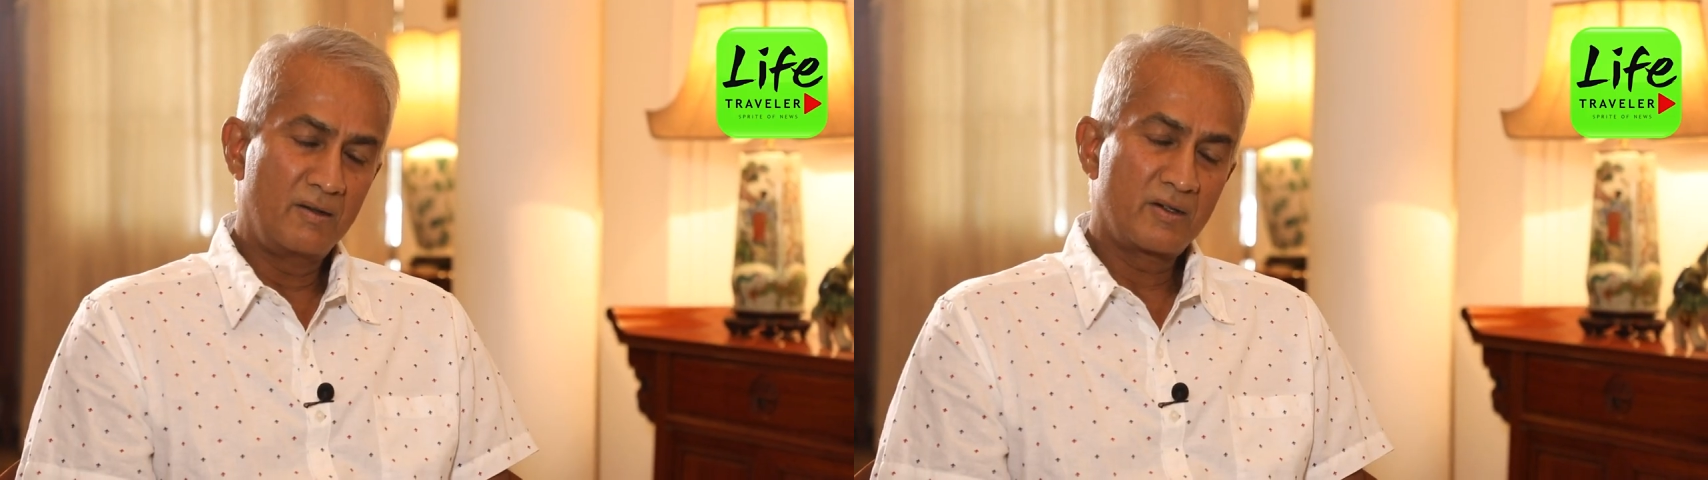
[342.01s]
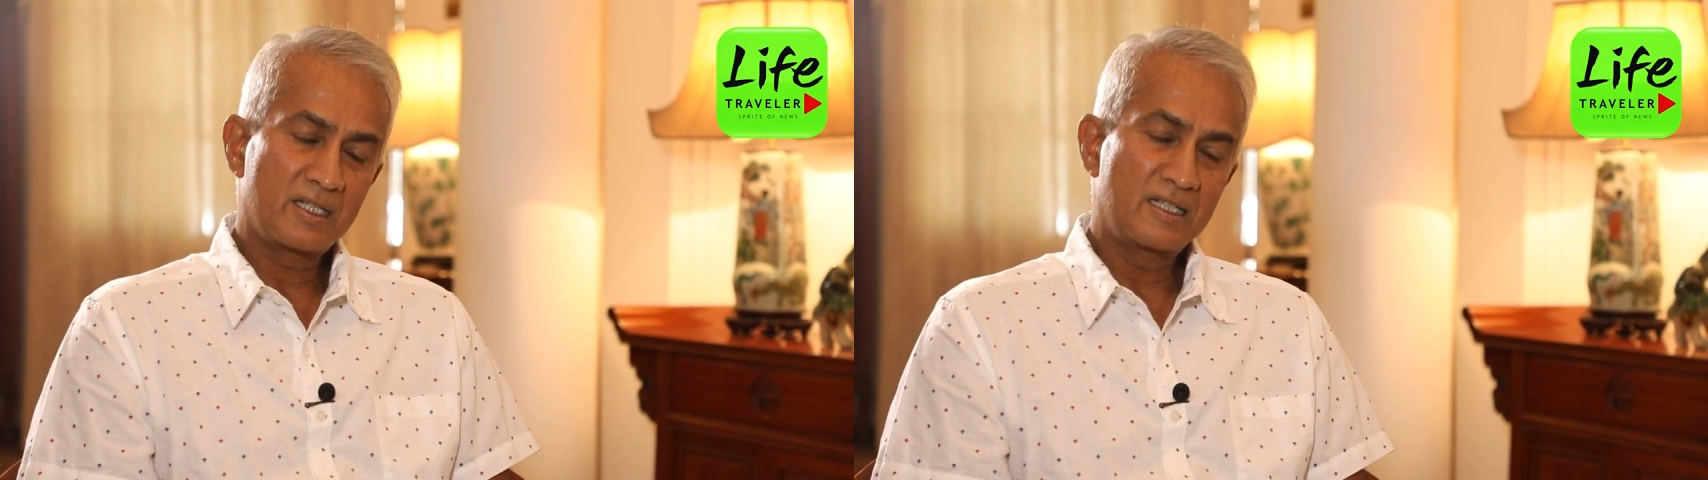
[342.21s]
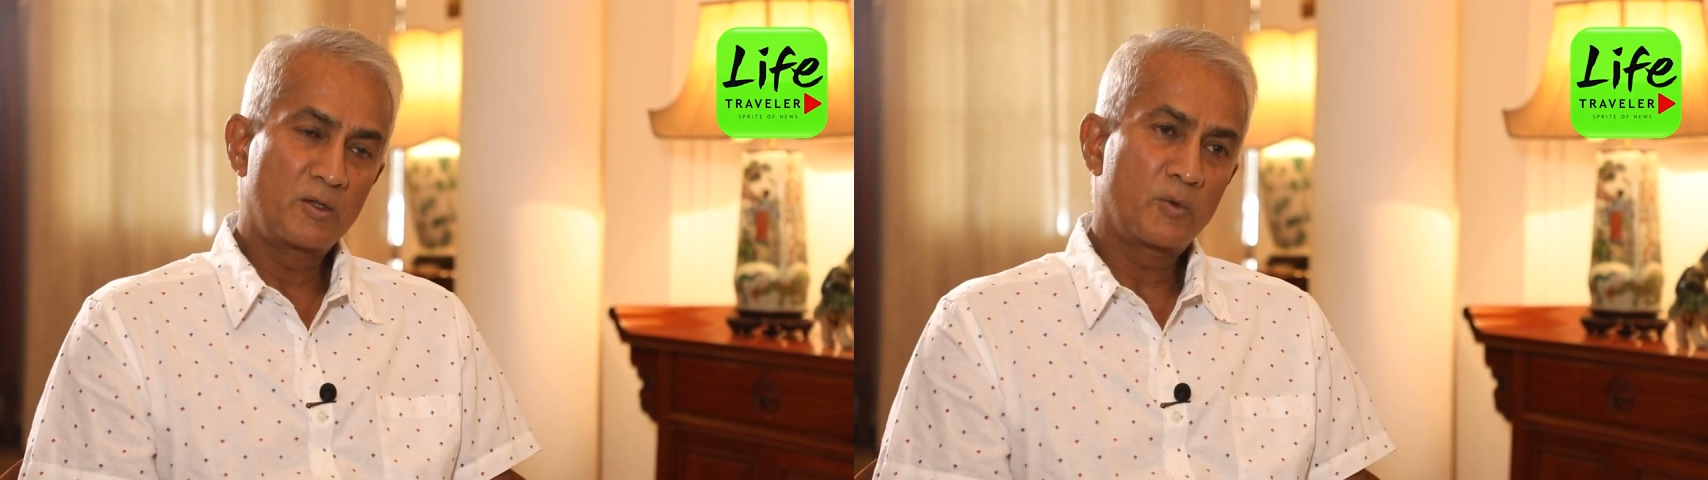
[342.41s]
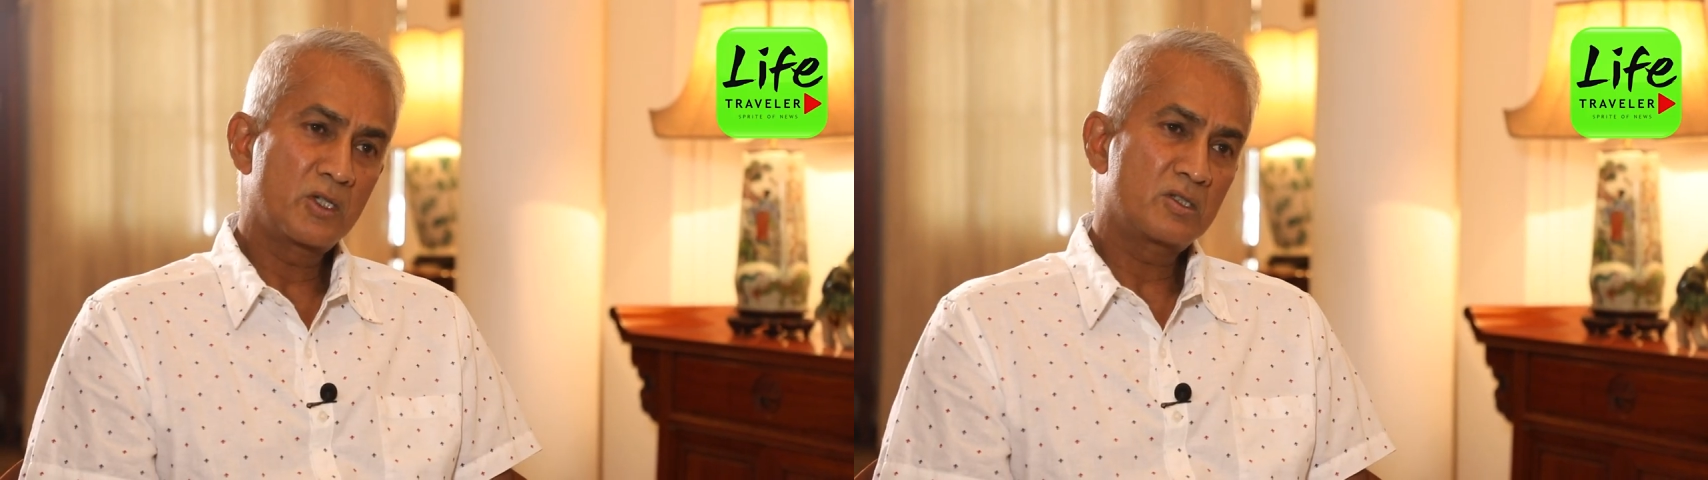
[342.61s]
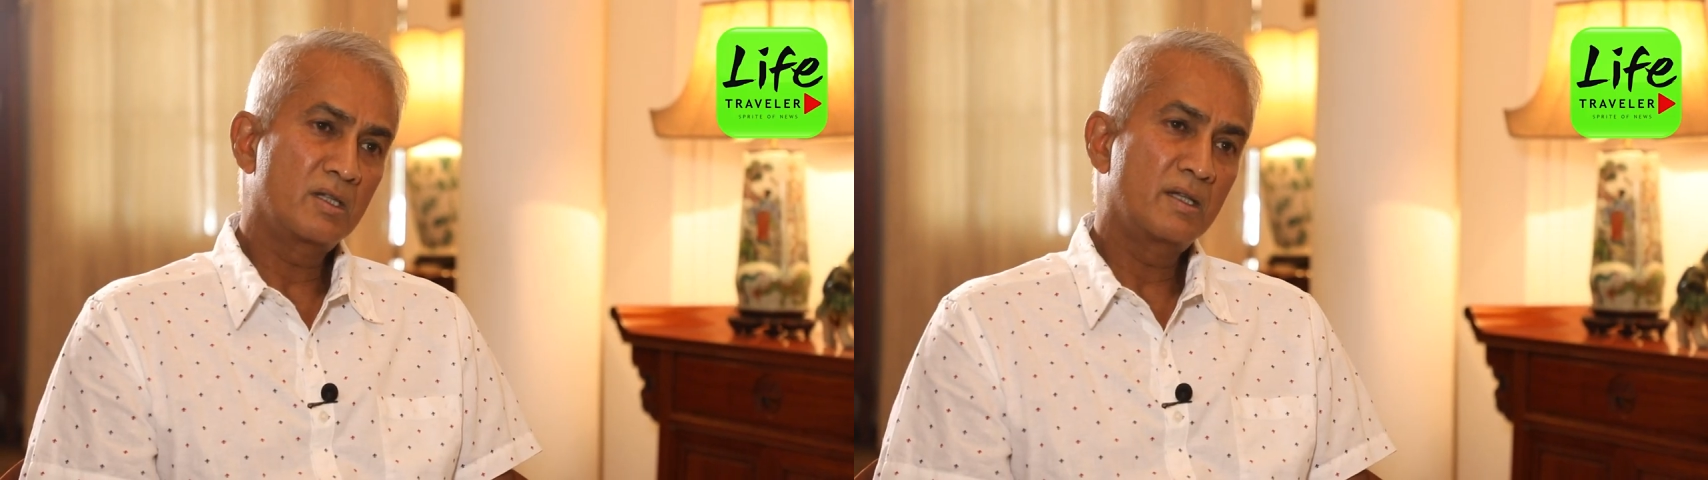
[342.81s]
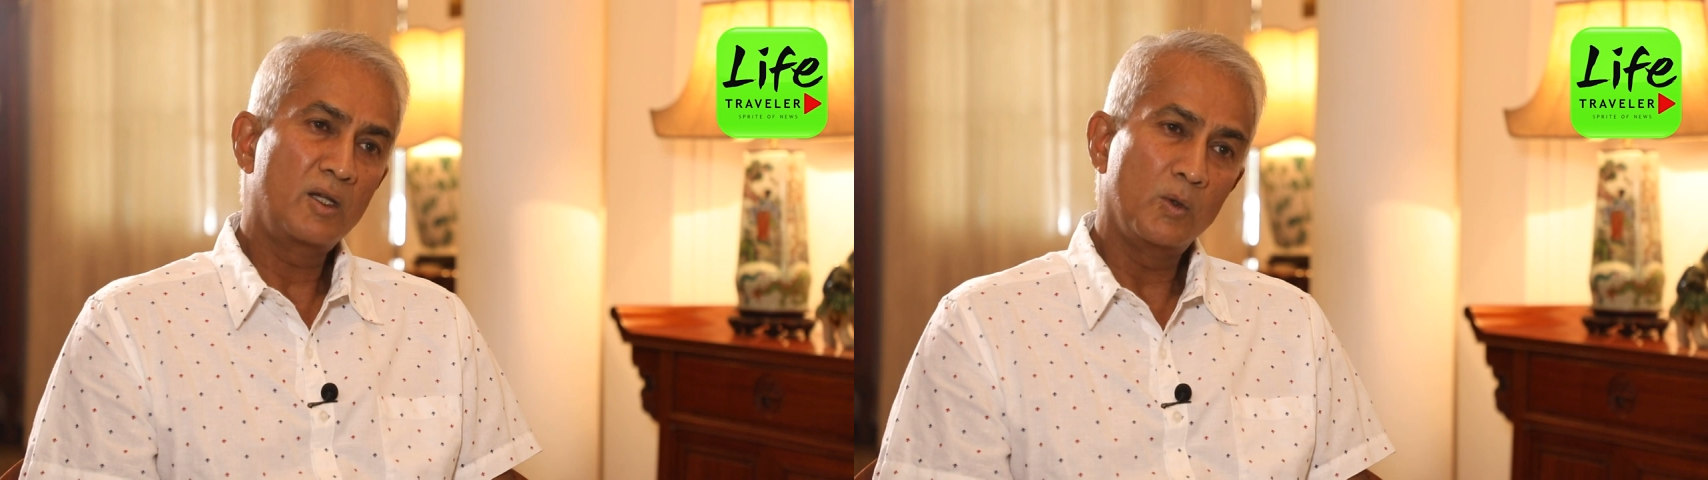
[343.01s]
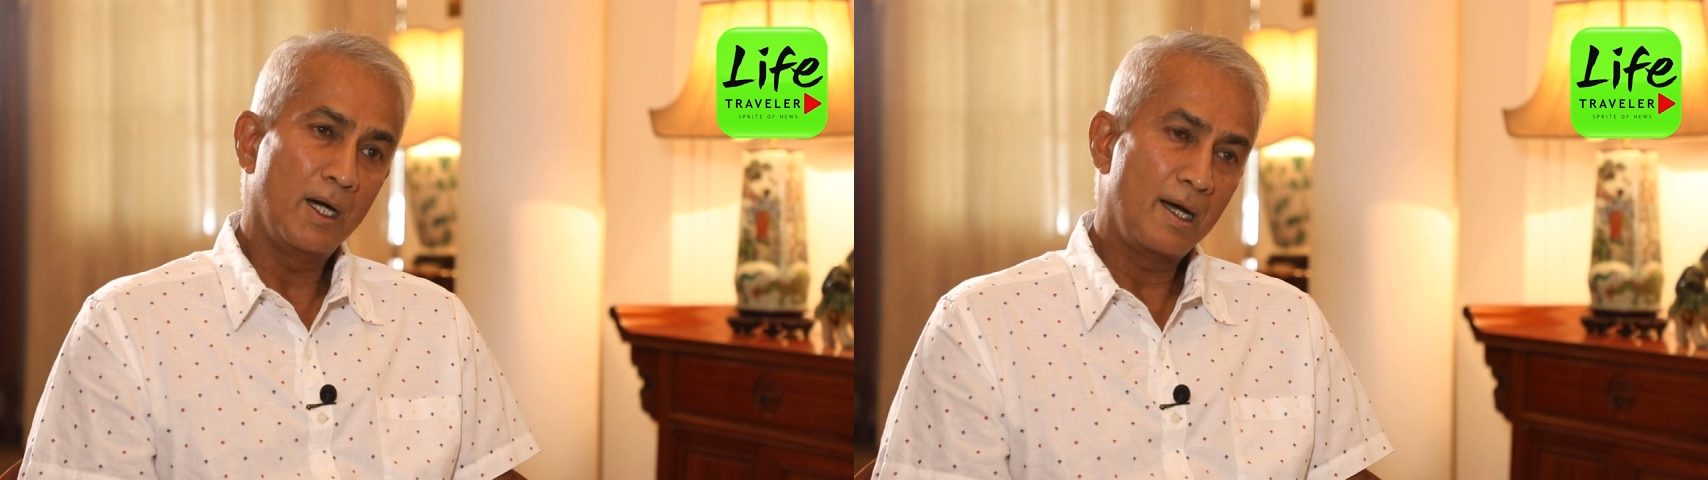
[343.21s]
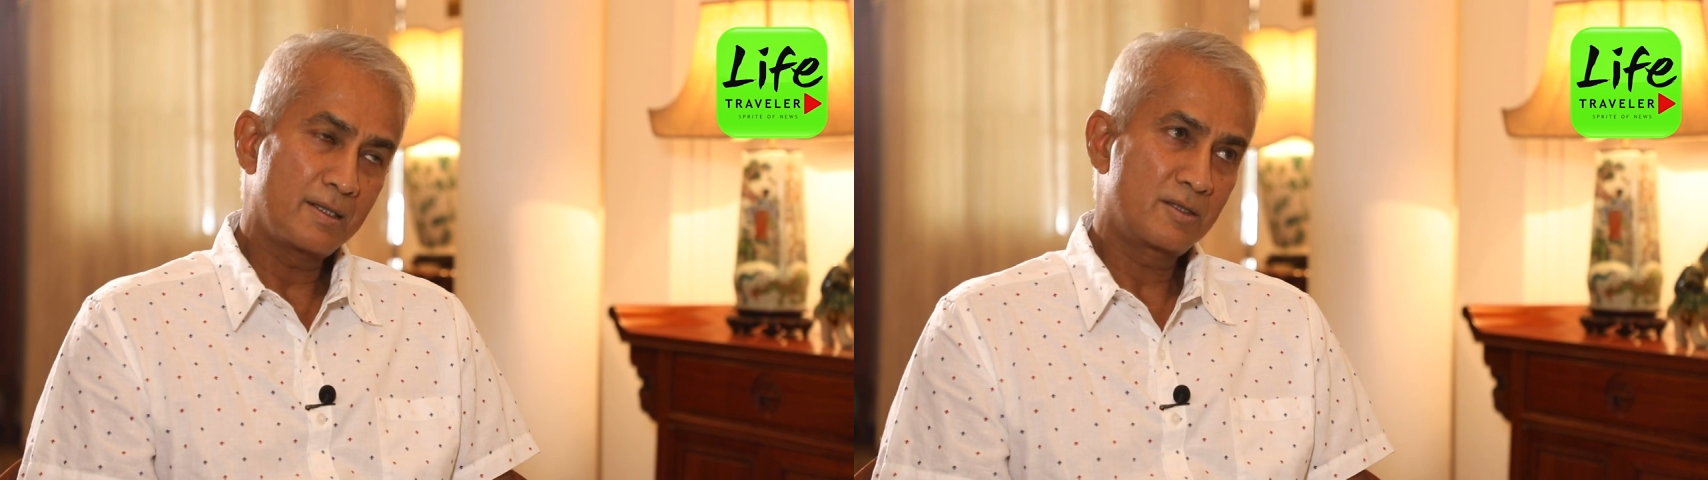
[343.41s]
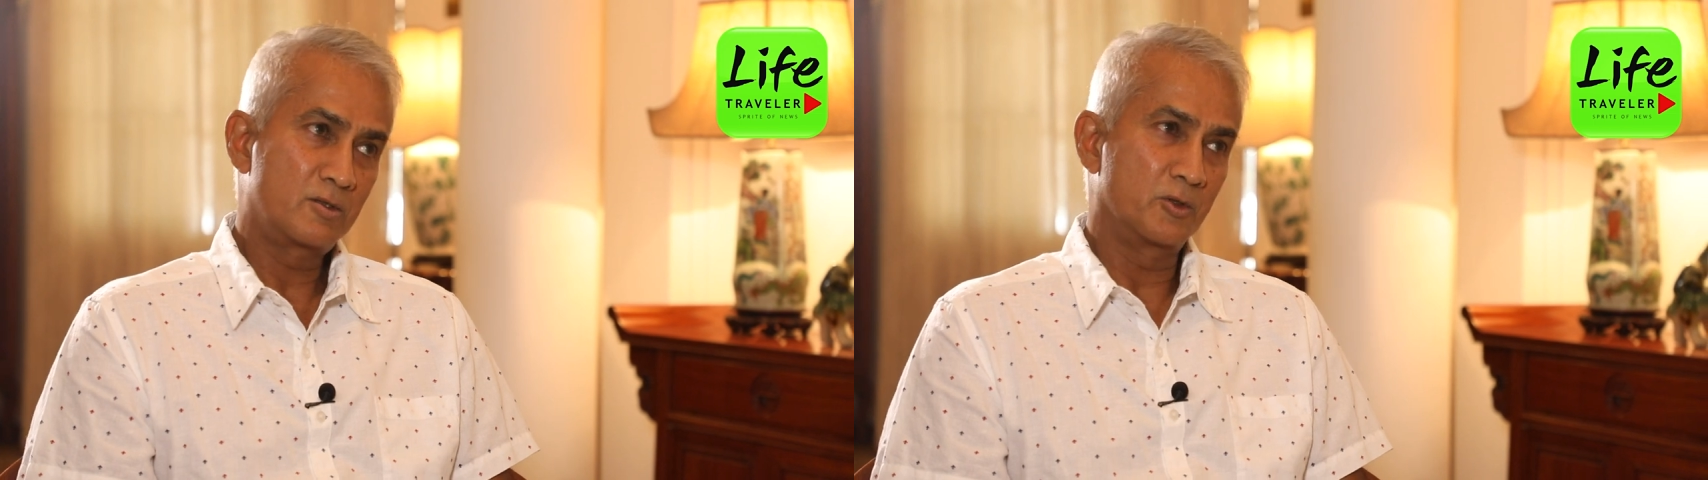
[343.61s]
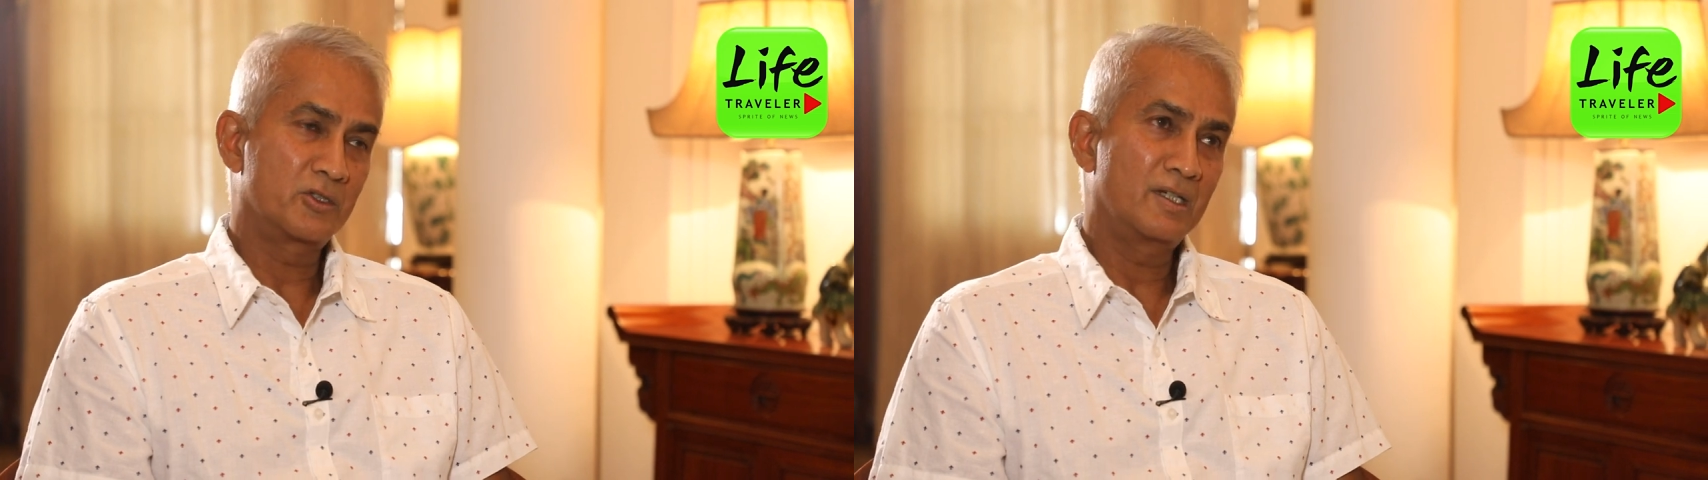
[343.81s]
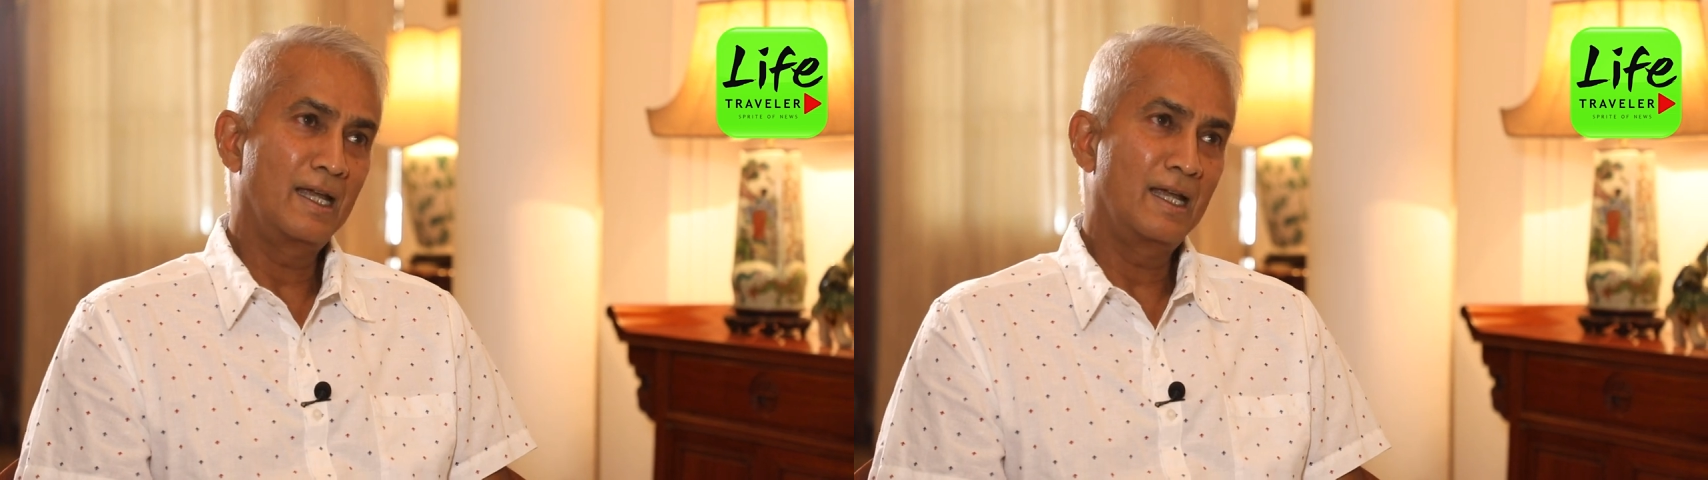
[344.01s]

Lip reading: interesting question that you asked, Tush.